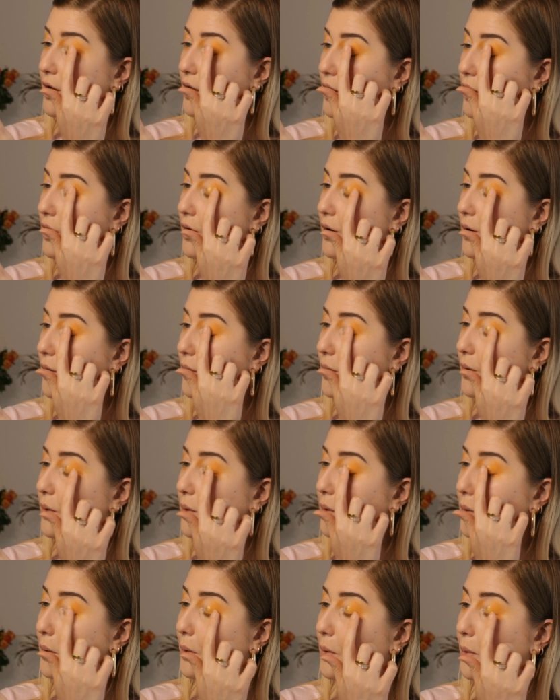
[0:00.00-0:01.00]

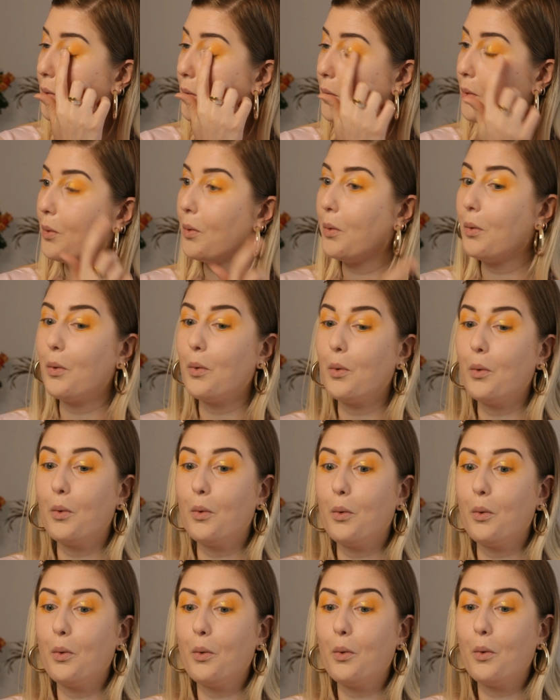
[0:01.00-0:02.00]
Oh,
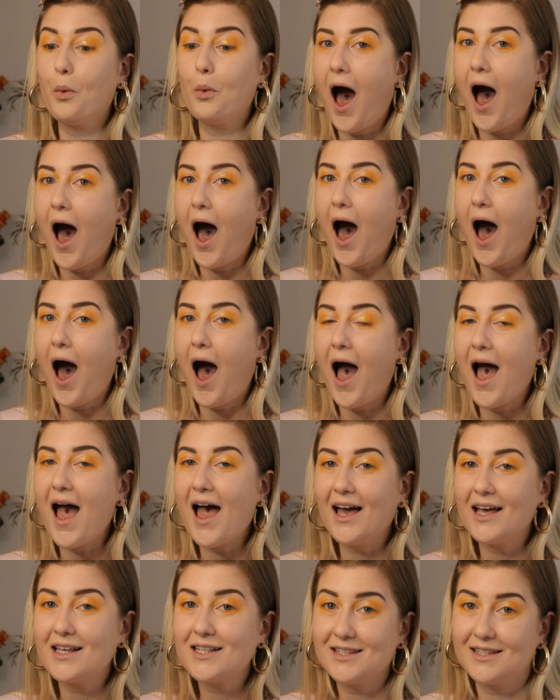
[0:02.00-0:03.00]

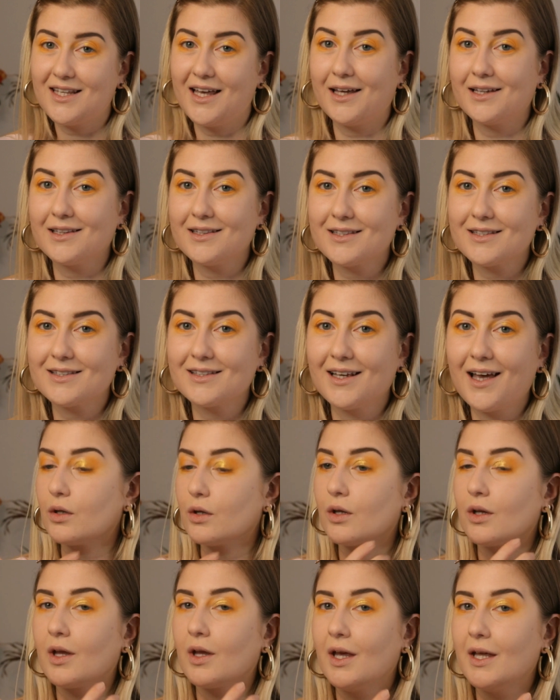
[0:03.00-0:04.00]
essence.
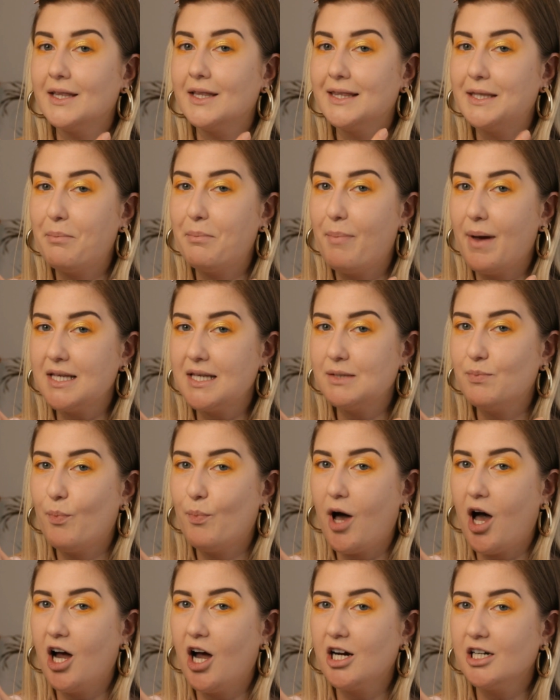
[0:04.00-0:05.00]
The
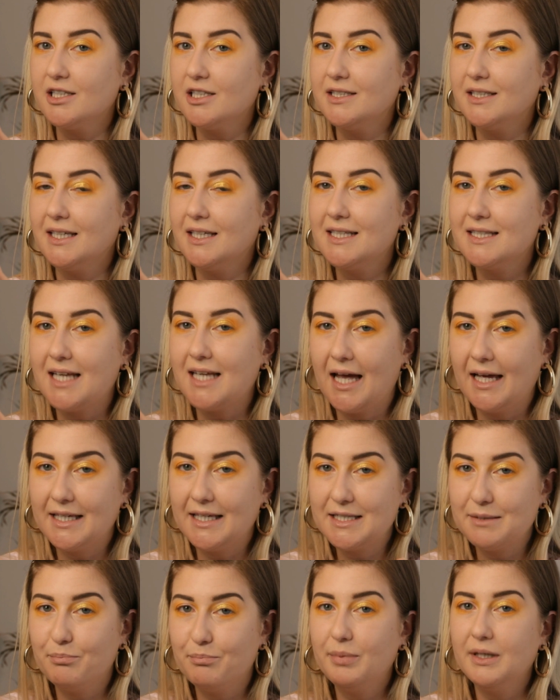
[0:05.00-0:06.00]
best part is that
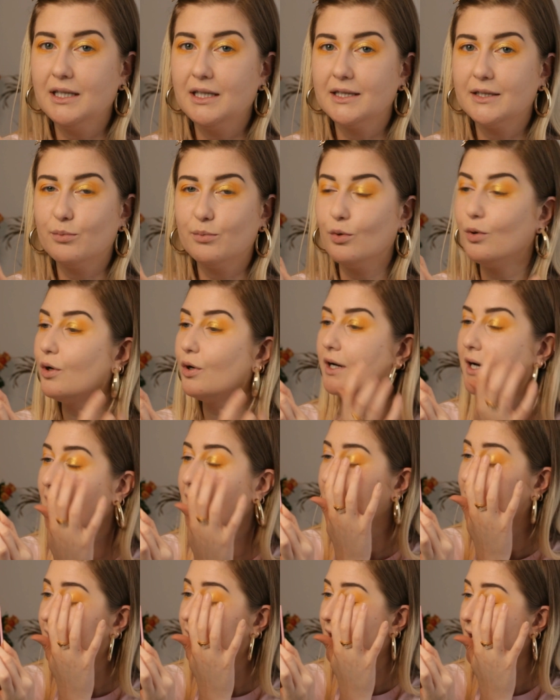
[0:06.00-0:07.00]
it's buildable,
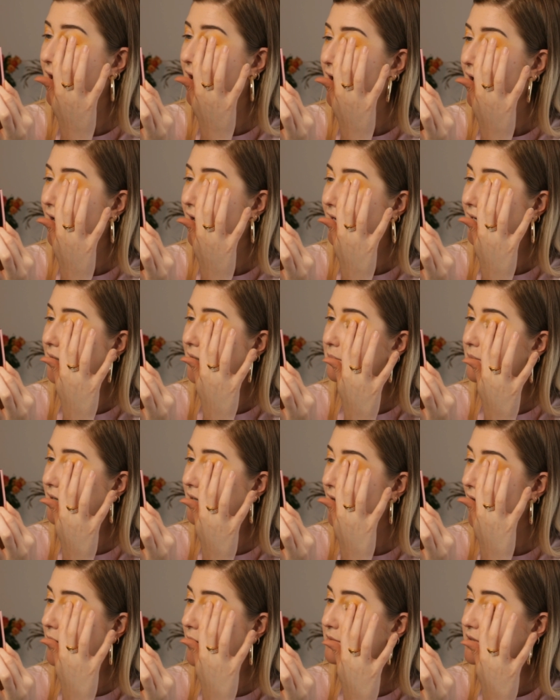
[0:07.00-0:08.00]
like it
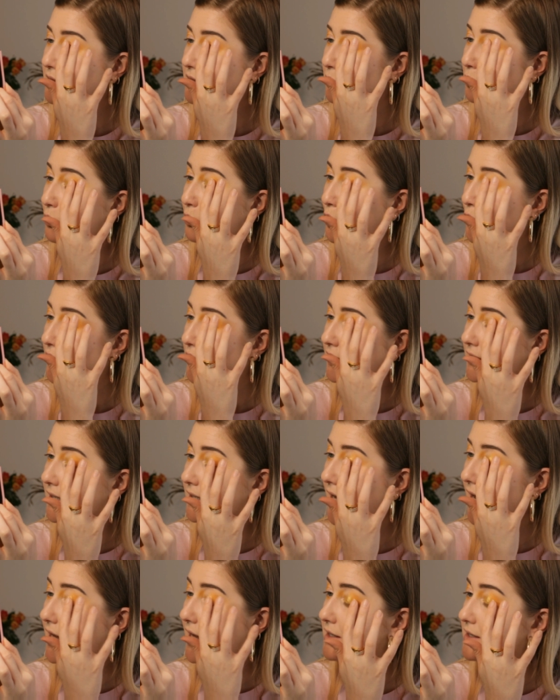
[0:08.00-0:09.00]
becomes more
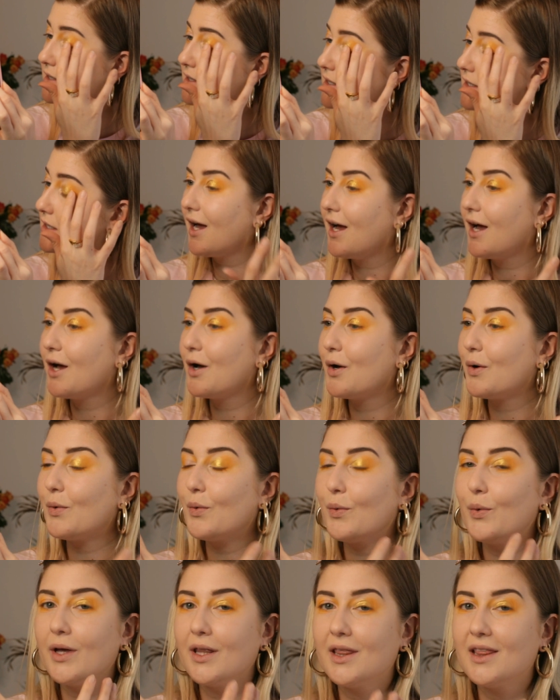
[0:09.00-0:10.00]
intense
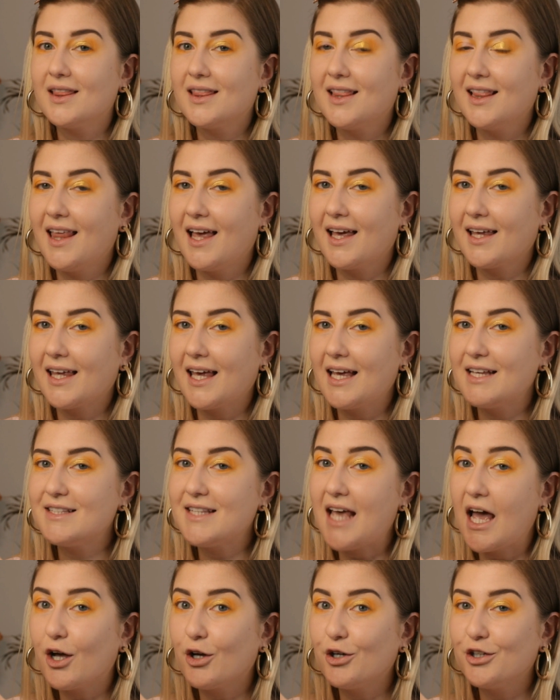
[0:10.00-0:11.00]
with like a
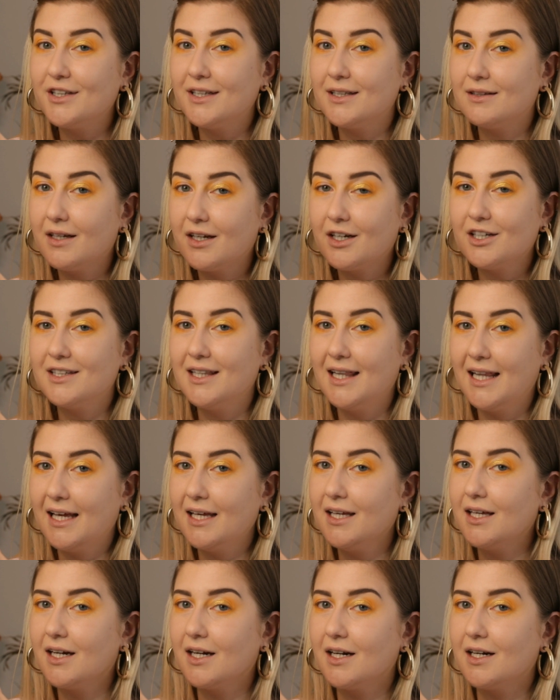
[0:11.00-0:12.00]
second and third
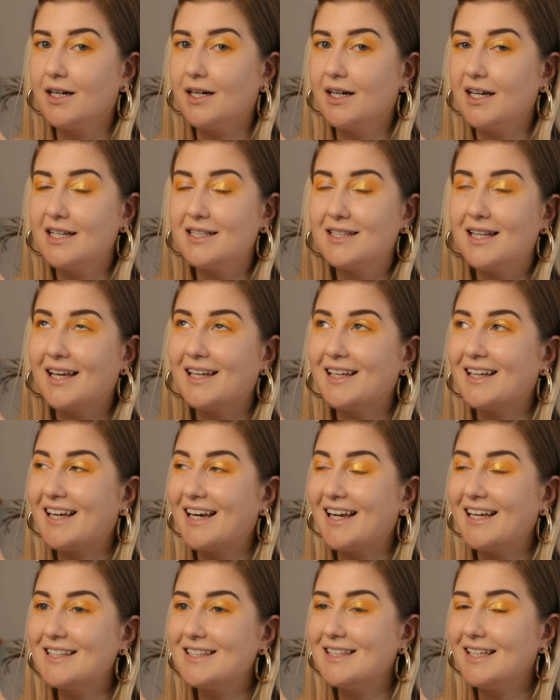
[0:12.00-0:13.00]
layer. It's
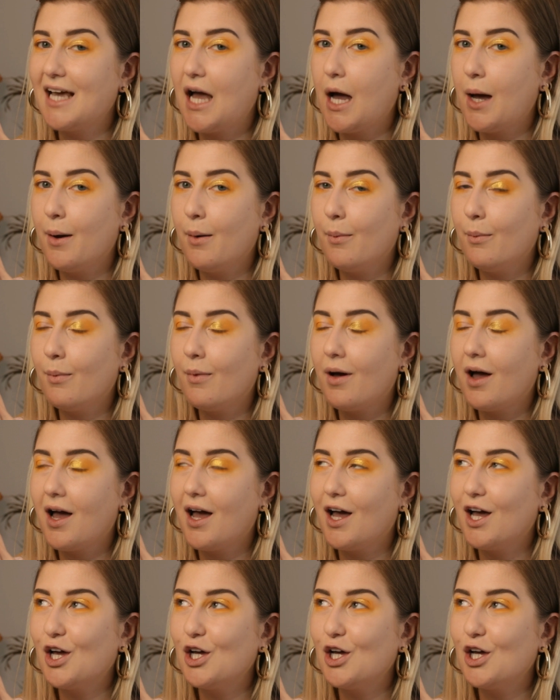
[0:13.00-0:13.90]
like crazy. I am